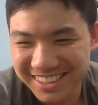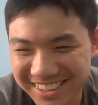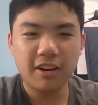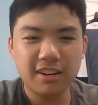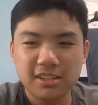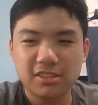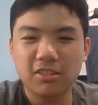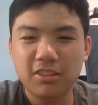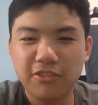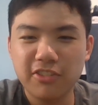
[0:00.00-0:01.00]
Alright,
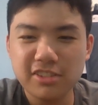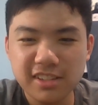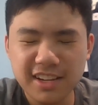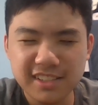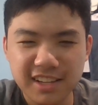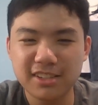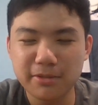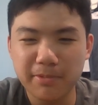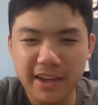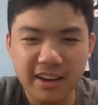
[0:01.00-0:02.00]
so the first things to
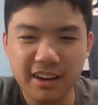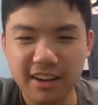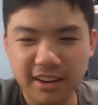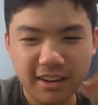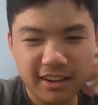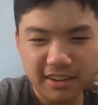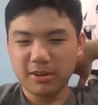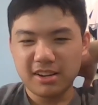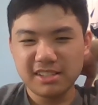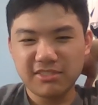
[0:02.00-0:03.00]
play a
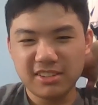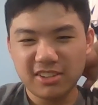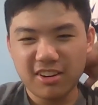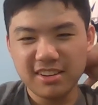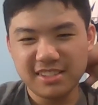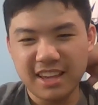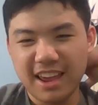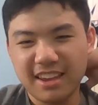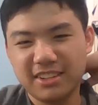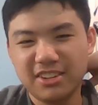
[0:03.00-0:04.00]
percussive guitar is
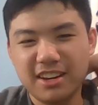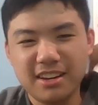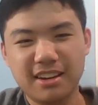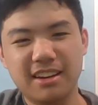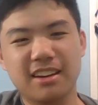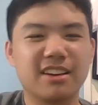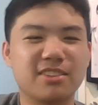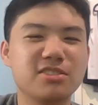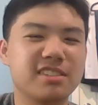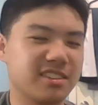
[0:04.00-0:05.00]
that you need a
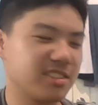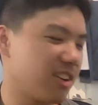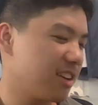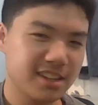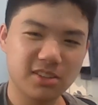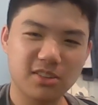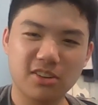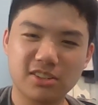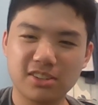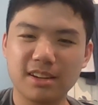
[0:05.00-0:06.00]
acoustic guitar. So there
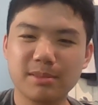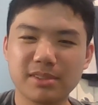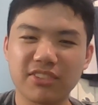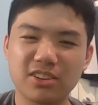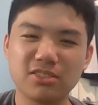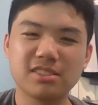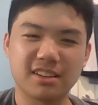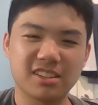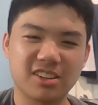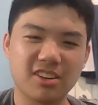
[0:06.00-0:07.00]
are two types of
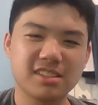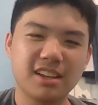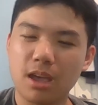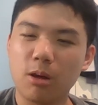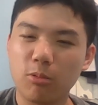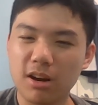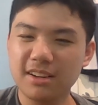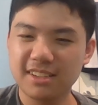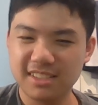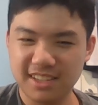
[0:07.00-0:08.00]
acoustic guitars.
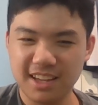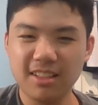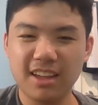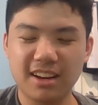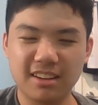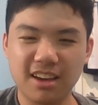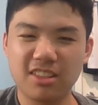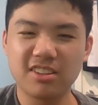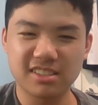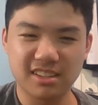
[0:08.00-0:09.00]
One is steel and the
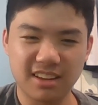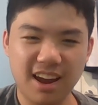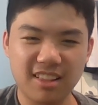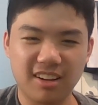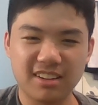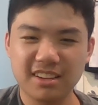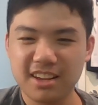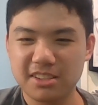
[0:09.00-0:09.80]
other is nylon.